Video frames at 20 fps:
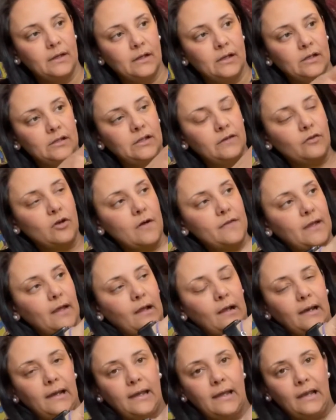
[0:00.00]
you've got the
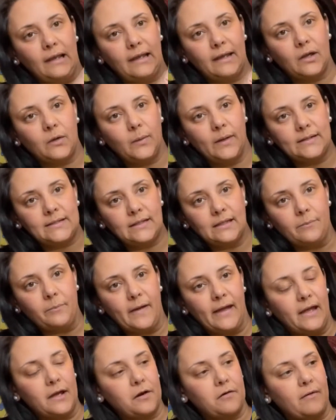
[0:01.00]
clear liquid in the
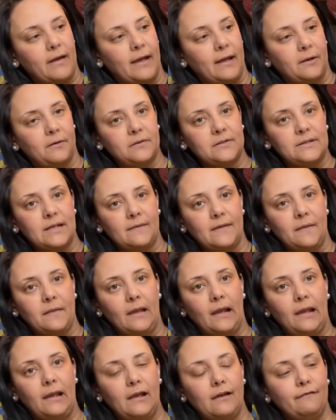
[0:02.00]
background and then
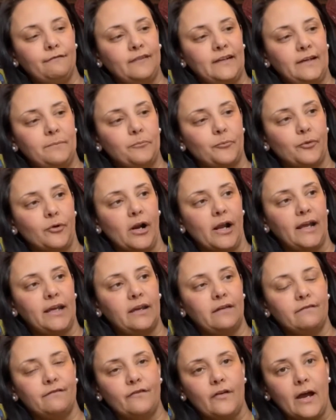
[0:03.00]
the lovely
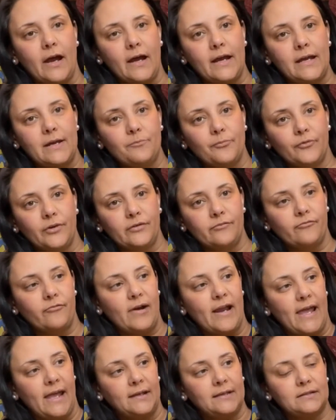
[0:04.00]
bright vibrant
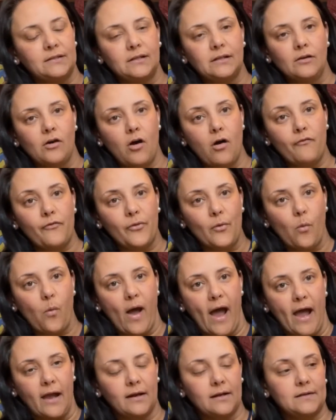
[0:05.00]
red of the
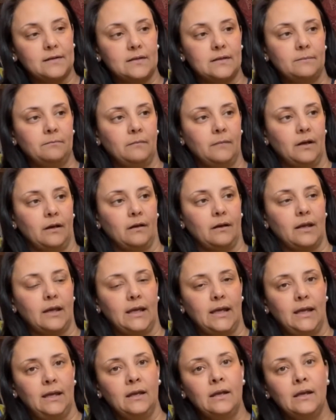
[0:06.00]
wax. Okay,